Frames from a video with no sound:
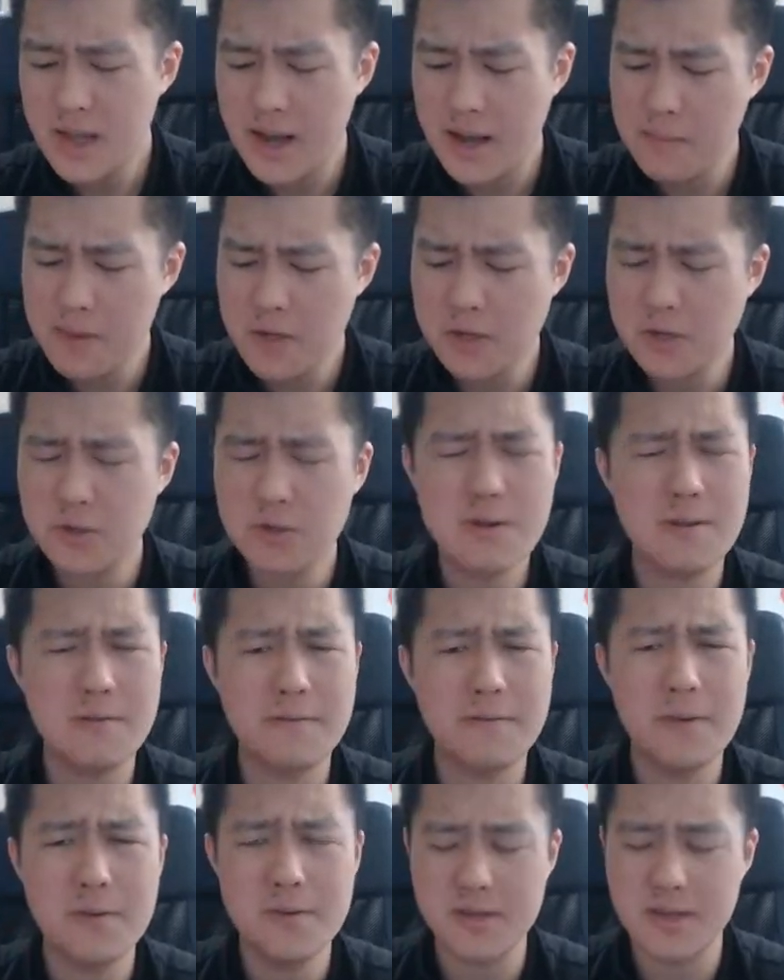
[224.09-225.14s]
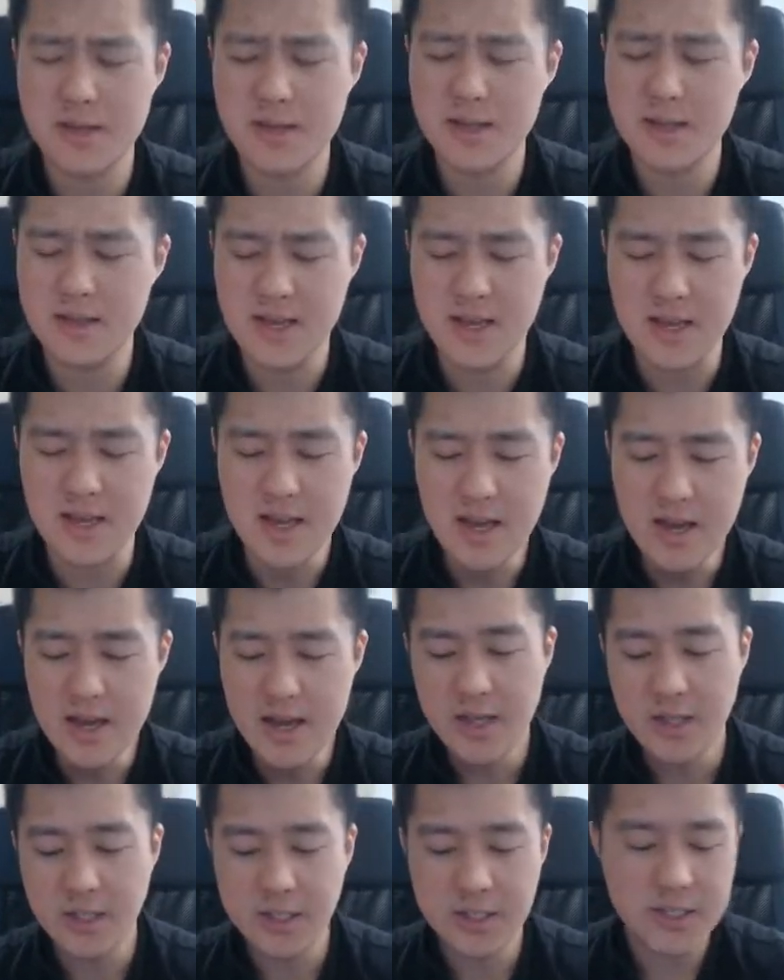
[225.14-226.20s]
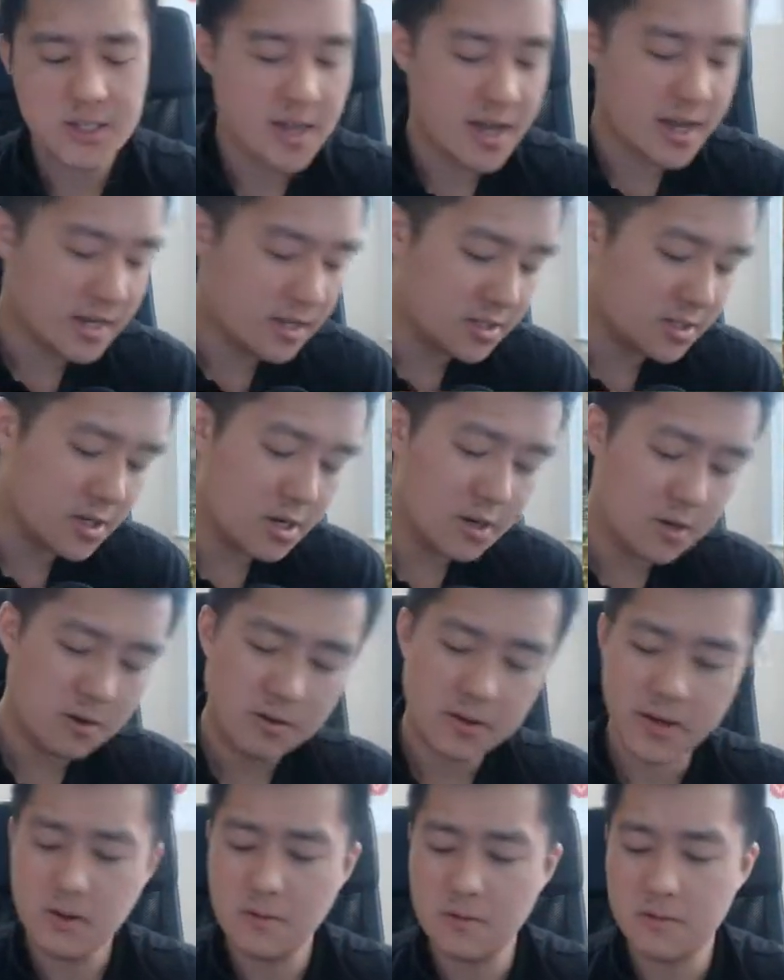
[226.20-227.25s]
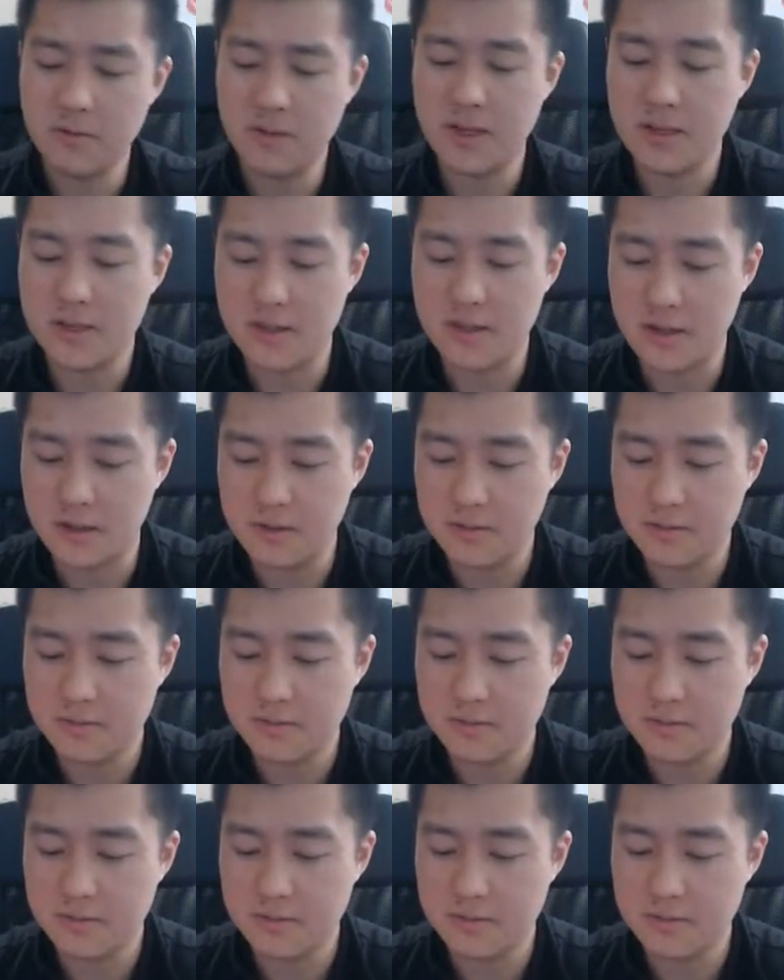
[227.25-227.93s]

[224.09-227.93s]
I'm not sure if he was in the GX show. I don't think so.